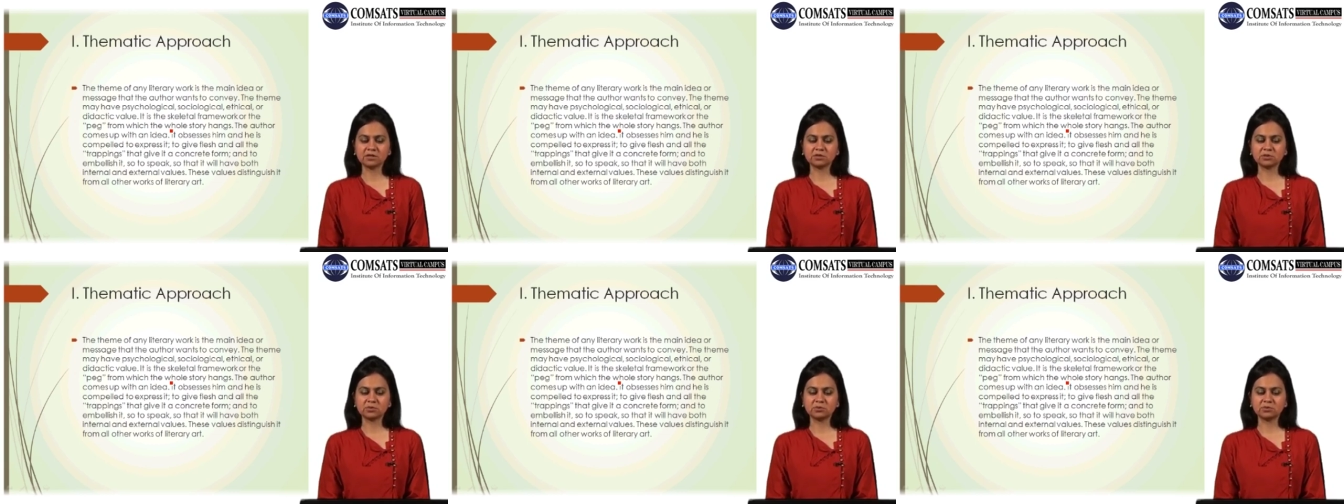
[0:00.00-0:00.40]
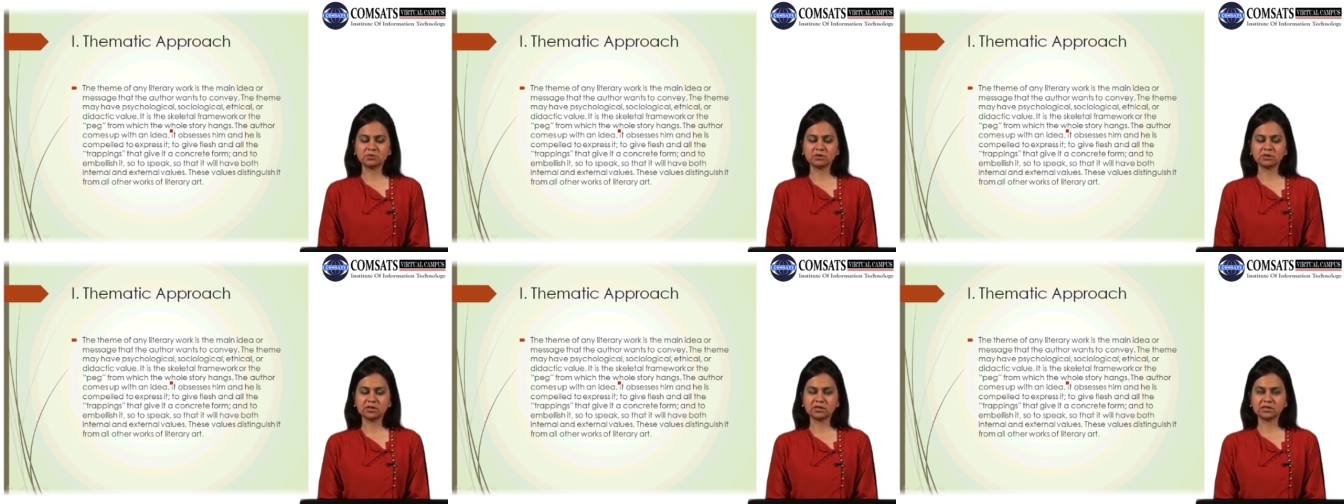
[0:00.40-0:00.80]

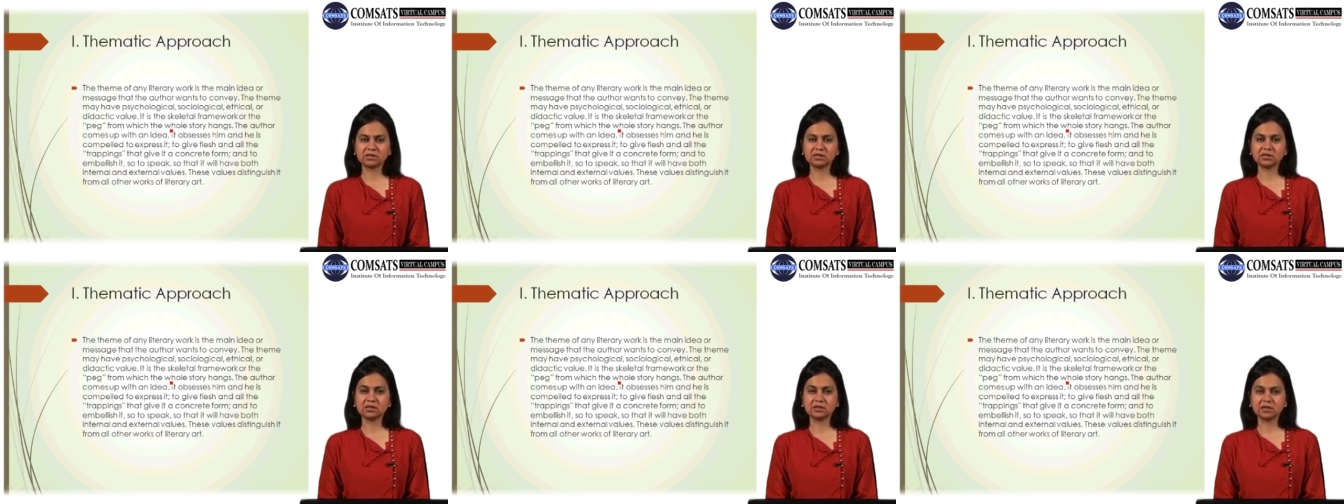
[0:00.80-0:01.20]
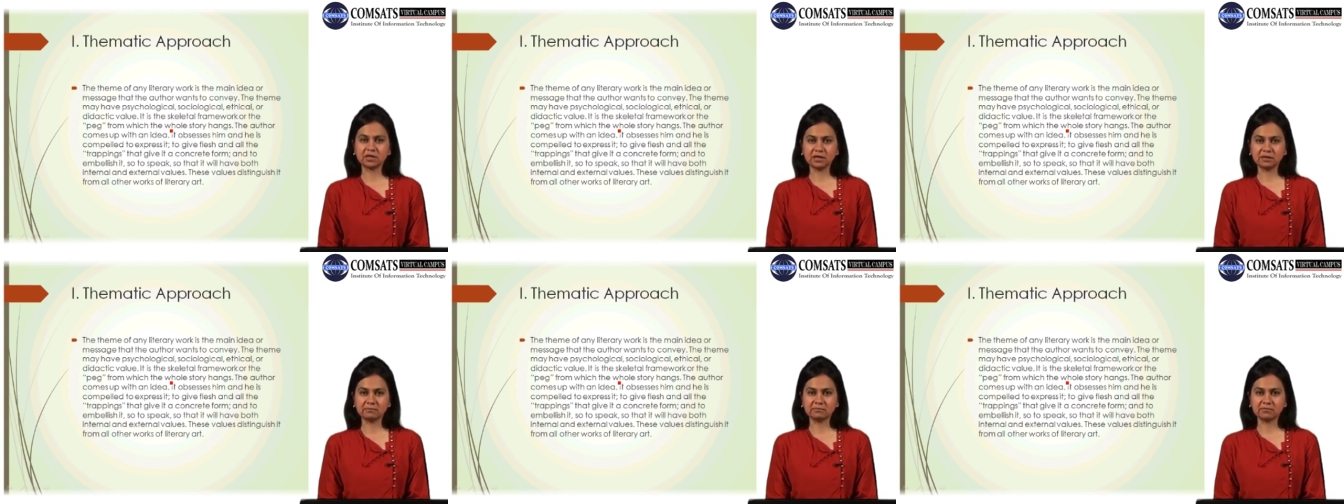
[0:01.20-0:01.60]
So this is the
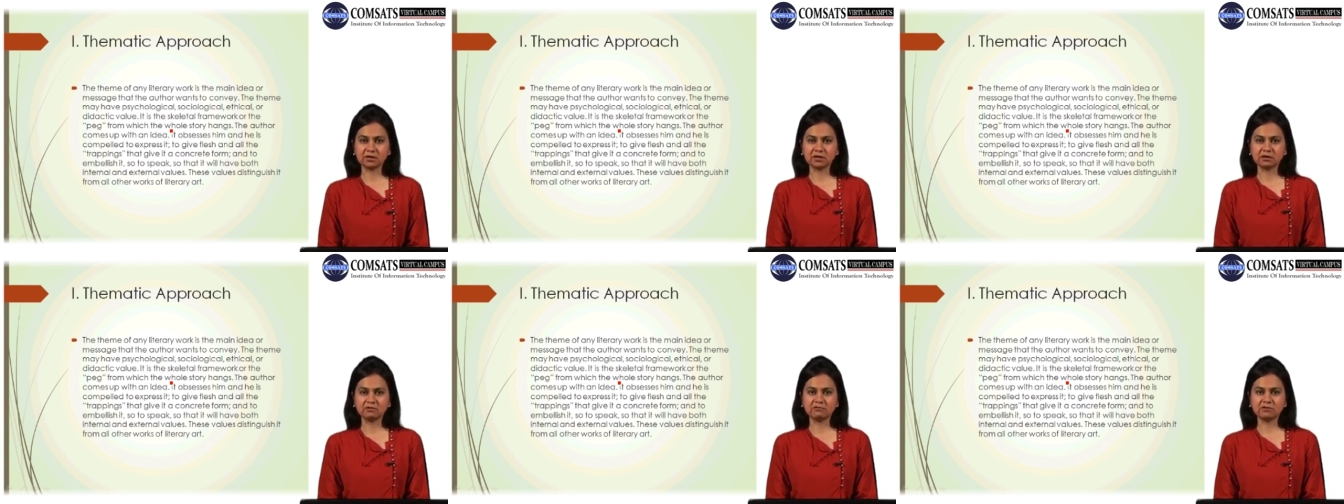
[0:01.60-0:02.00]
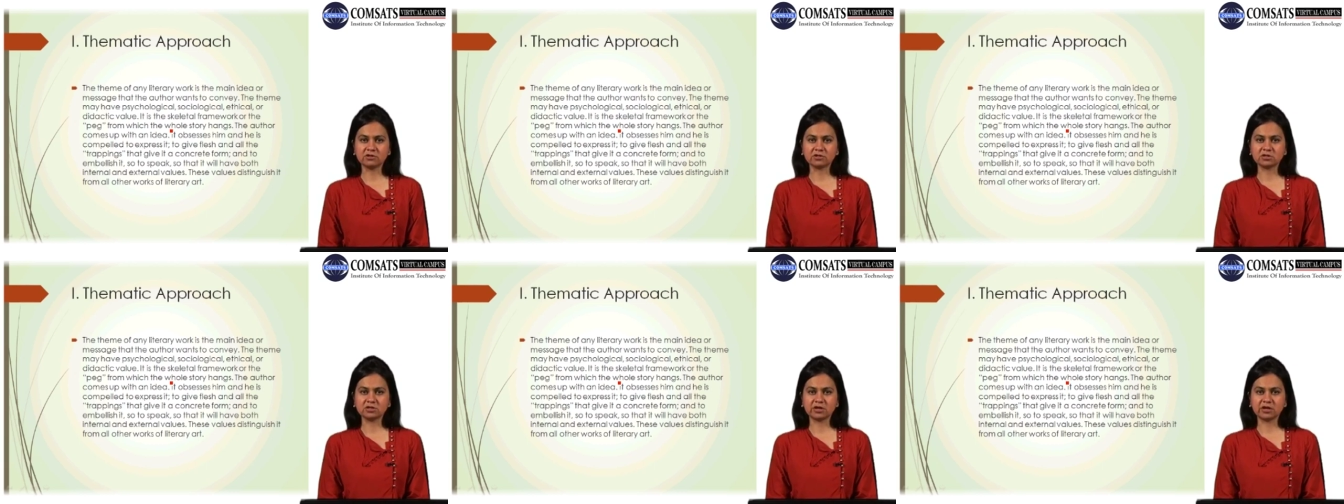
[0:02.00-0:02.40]
theme
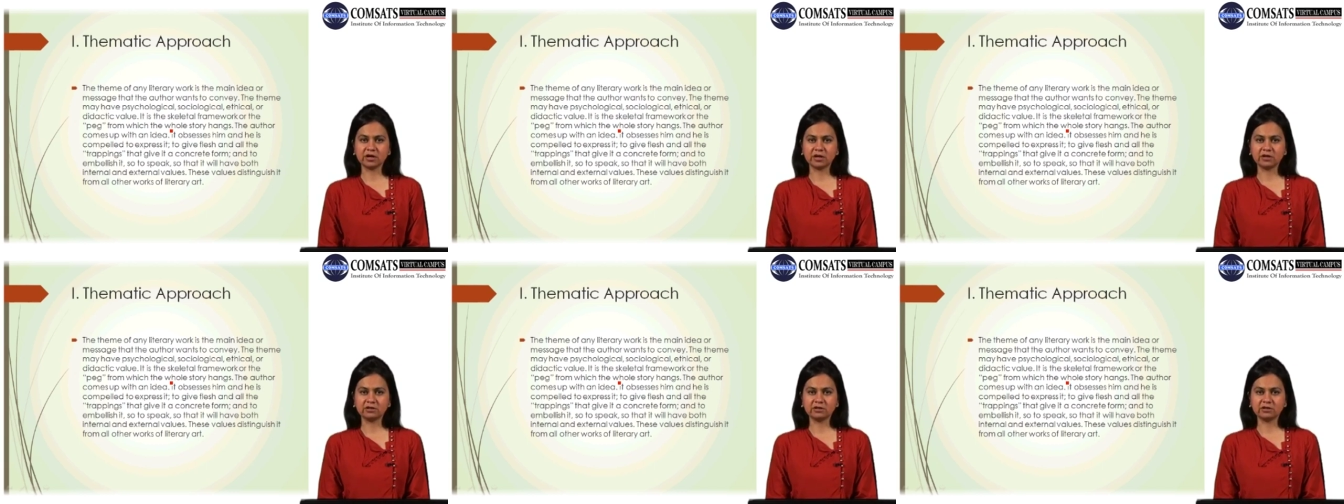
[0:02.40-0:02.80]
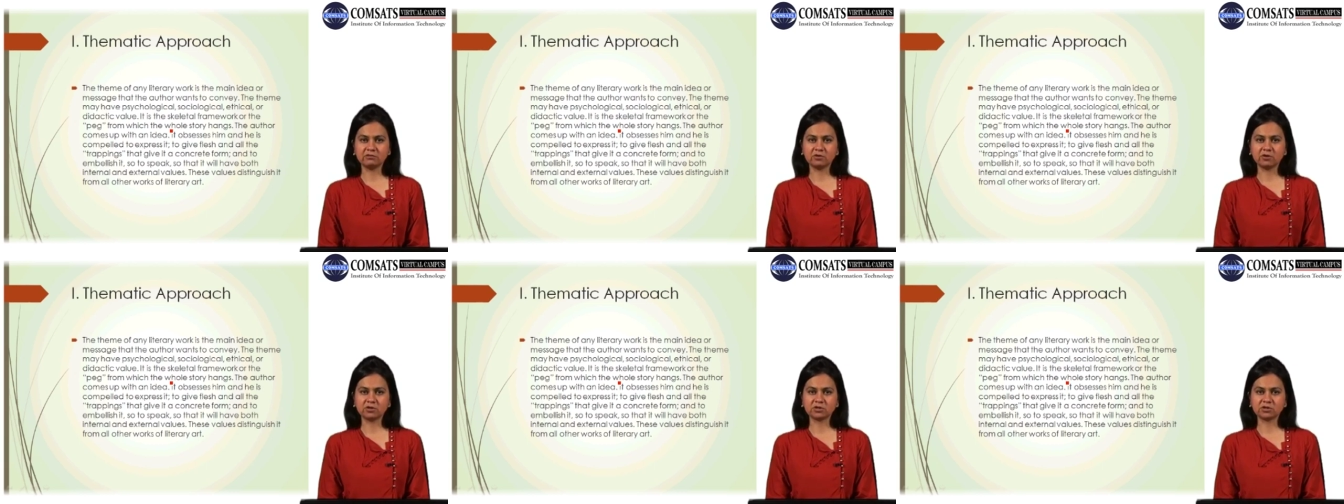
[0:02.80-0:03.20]
which the
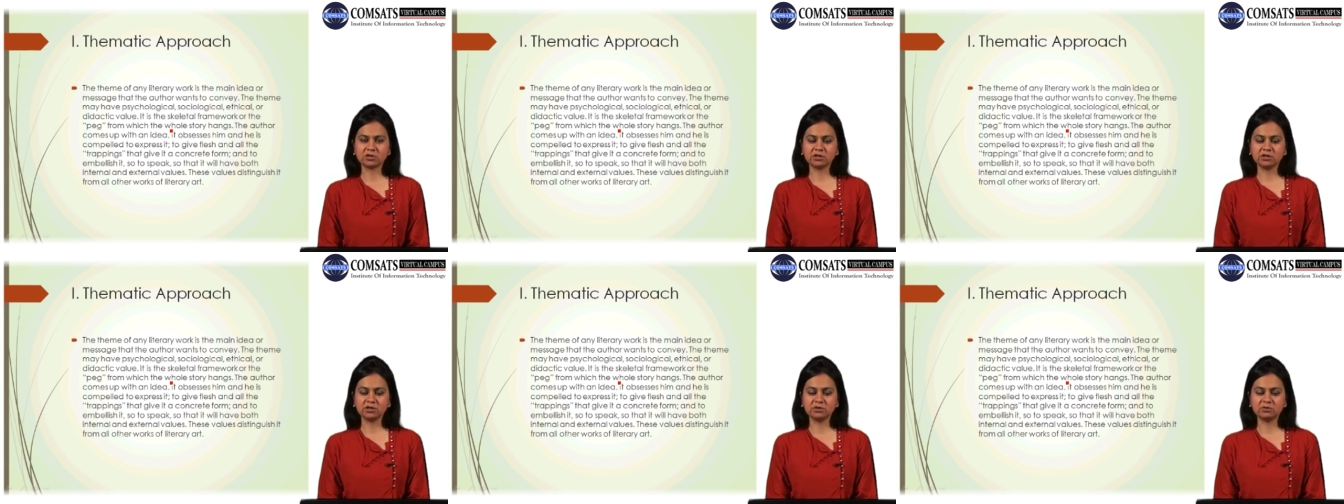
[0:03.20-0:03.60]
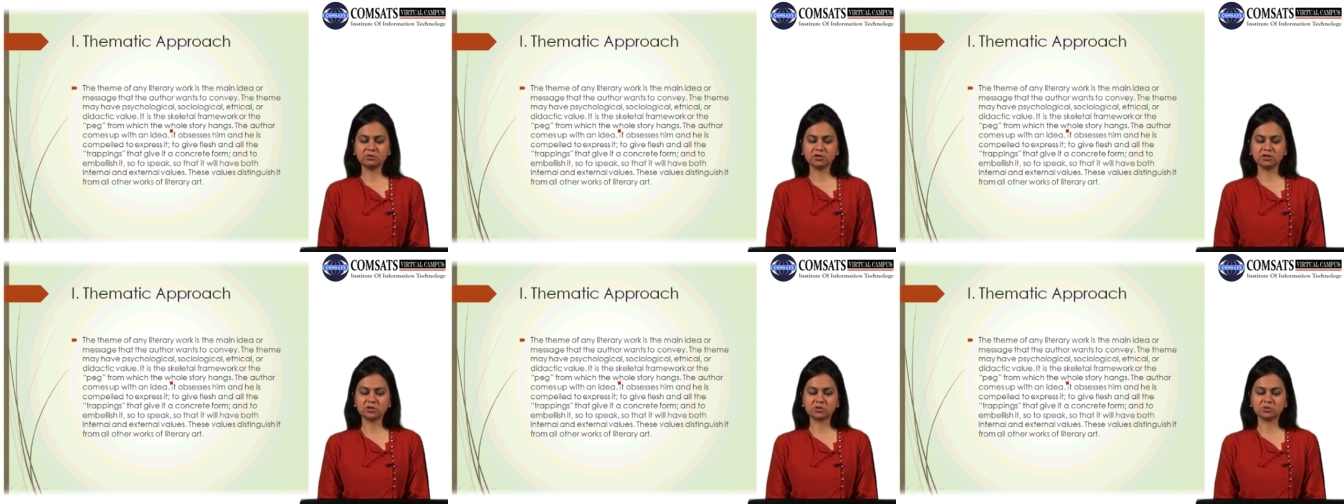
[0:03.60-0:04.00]
writer wants the reader
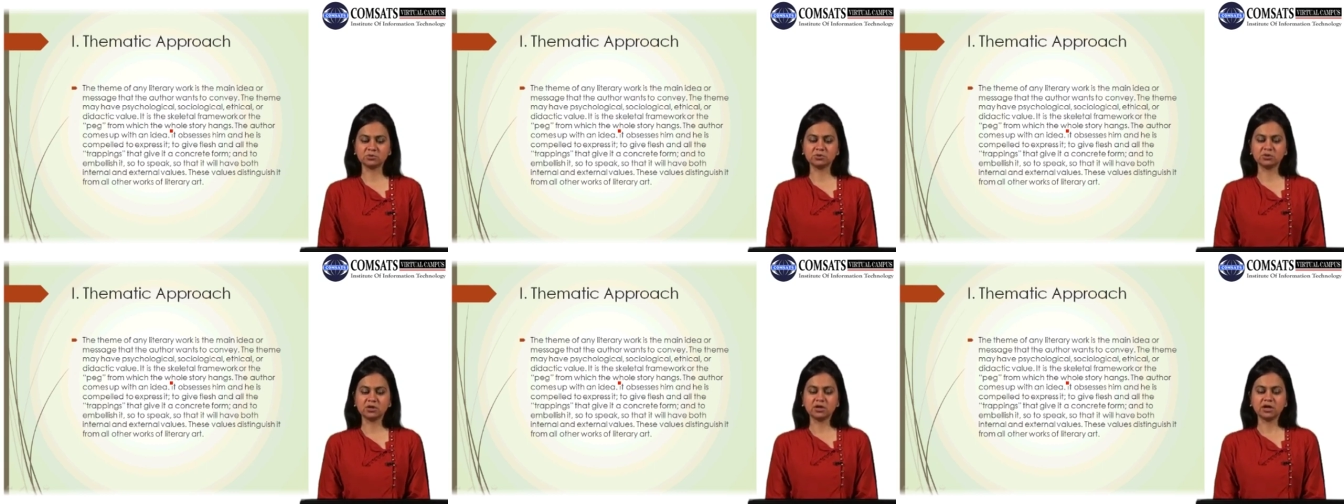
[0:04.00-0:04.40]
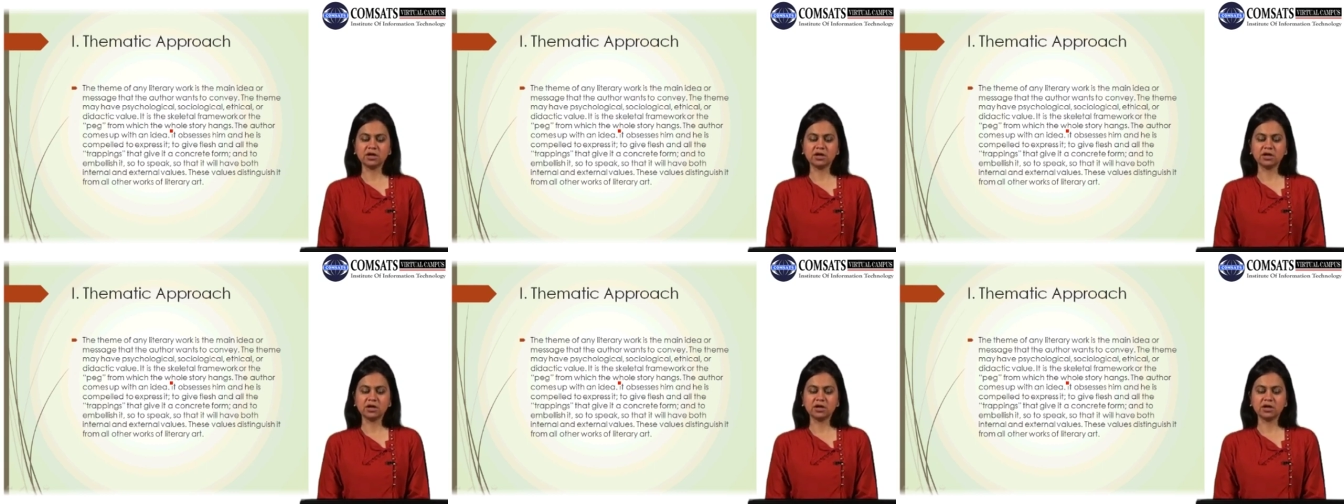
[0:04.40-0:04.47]
to reach to.